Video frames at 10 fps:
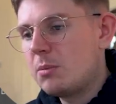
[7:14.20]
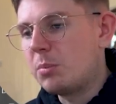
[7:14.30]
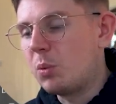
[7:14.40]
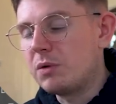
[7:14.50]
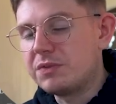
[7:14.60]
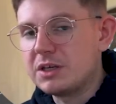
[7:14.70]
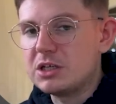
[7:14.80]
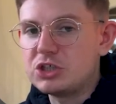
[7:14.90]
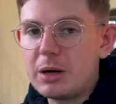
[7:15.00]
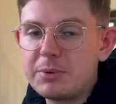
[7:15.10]
but with
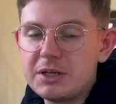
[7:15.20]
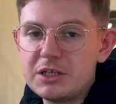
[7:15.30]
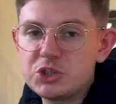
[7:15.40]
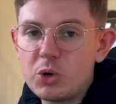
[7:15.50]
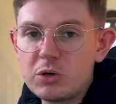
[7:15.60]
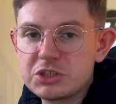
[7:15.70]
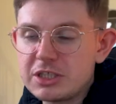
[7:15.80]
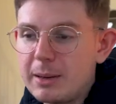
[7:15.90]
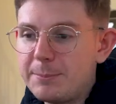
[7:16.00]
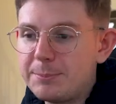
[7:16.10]
the Japanese sort of
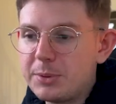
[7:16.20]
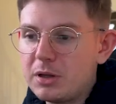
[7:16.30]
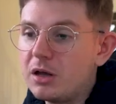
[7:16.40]
stamp